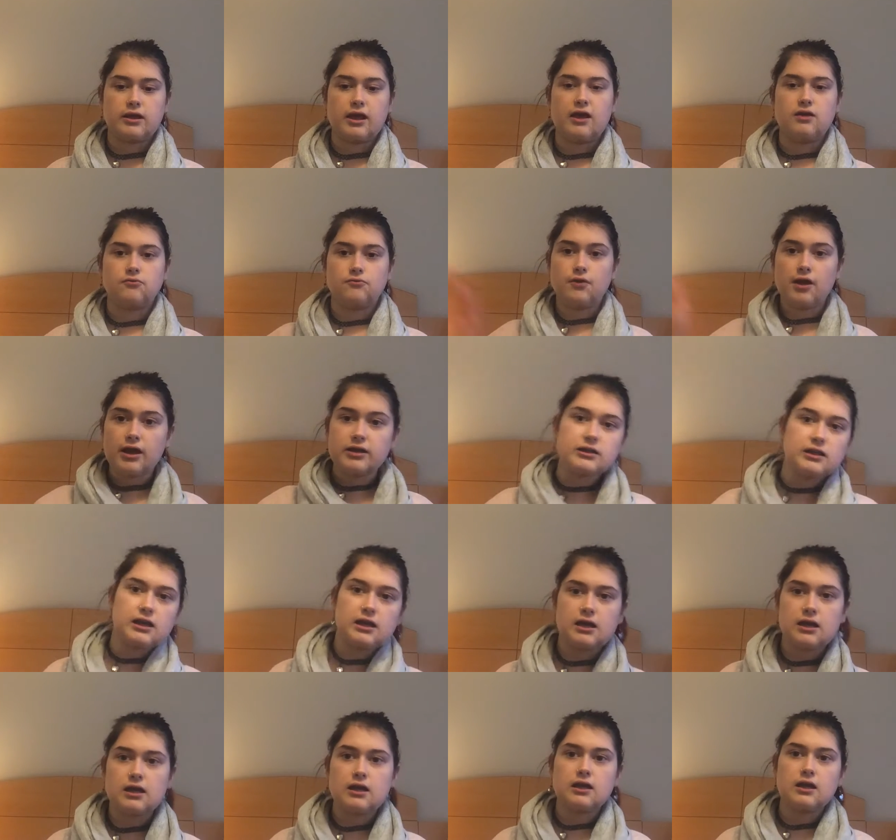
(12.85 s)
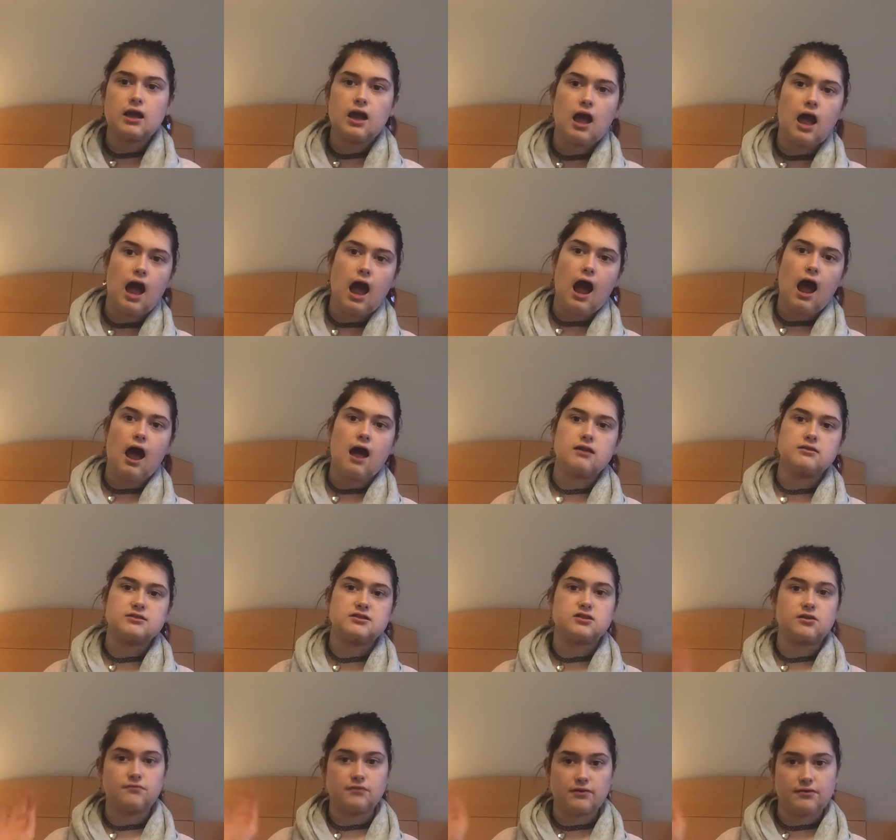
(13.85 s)
getting ready and
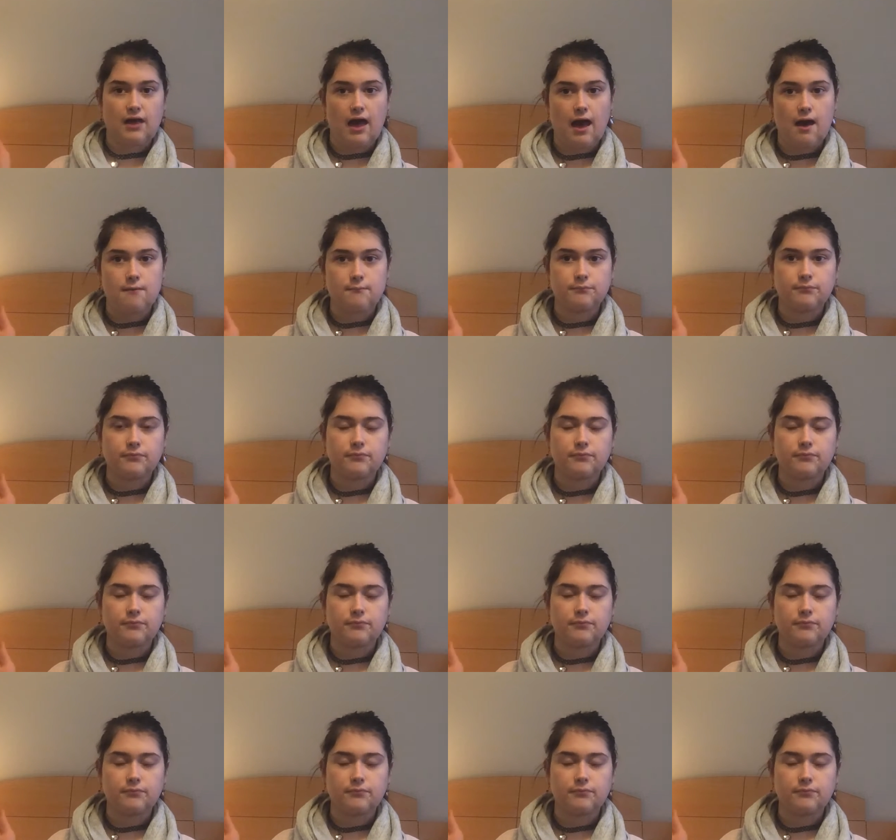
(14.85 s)
stuff like that.